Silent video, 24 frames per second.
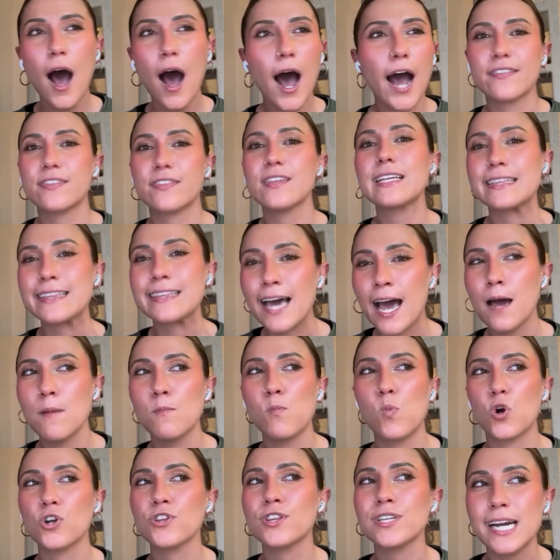i think that
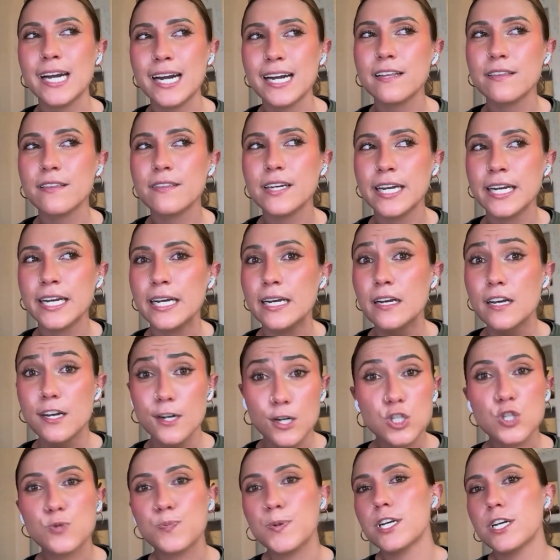more than anything
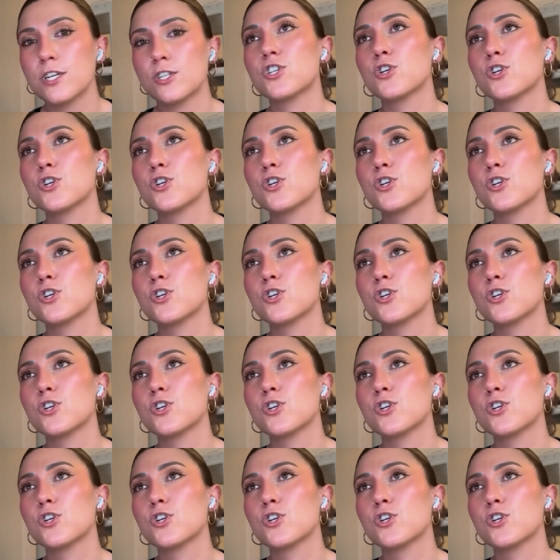speaks